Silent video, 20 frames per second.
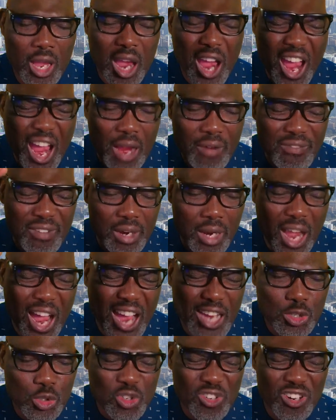Every
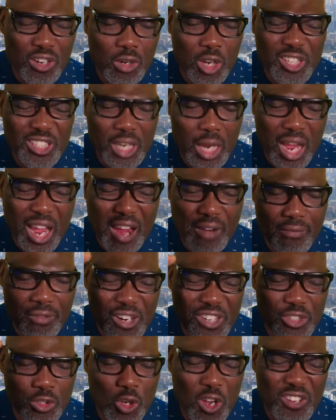astrologer,
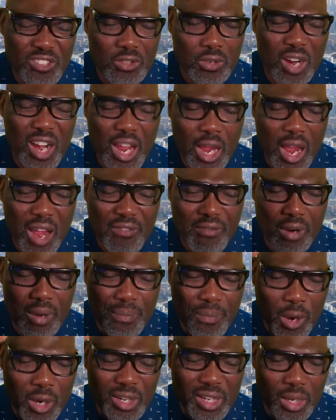every sorcerer, every
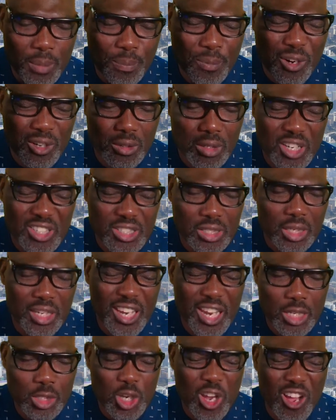monthly
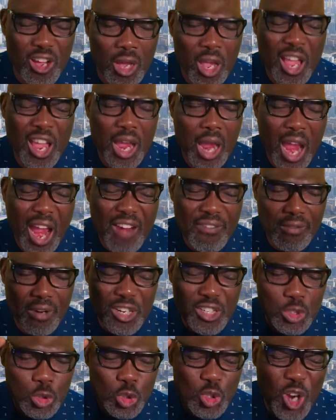prognosticator,
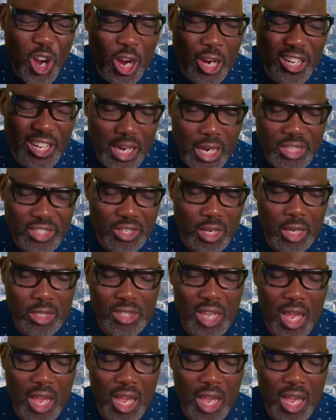every stargazer,